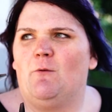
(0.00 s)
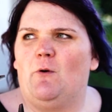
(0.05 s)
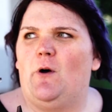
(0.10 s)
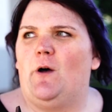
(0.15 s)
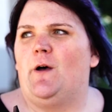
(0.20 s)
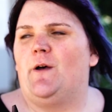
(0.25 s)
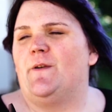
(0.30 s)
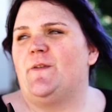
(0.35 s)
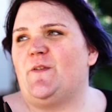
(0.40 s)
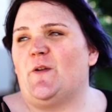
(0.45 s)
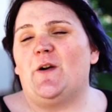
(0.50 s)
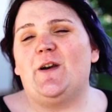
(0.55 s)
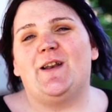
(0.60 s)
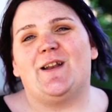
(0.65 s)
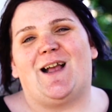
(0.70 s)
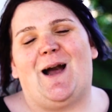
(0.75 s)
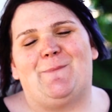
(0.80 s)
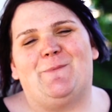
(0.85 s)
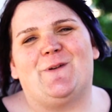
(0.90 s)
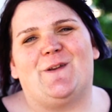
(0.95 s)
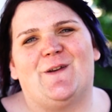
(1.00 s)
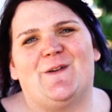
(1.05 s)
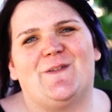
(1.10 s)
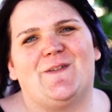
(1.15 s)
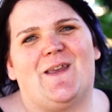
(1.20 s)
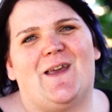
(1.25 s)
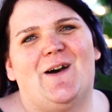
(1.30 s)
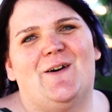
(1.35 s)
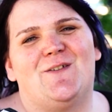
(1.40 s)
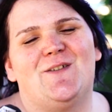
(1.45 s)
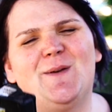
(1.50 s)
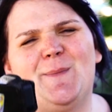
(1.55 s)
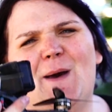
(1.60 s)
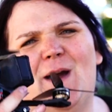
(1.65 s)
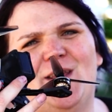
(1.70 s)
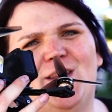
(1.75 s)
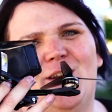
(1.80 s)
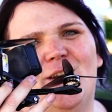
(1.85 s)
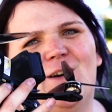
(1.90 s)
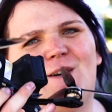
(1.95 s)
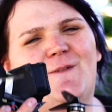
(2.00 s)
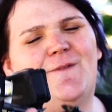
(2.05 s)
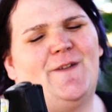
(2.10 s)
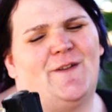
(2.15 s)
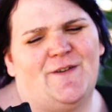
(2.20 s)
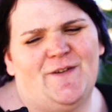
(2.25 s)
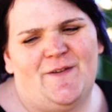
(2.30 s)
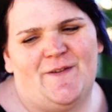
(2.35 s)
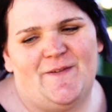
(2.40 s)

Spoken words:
Well, started a couple years ago. It took about a year to finish the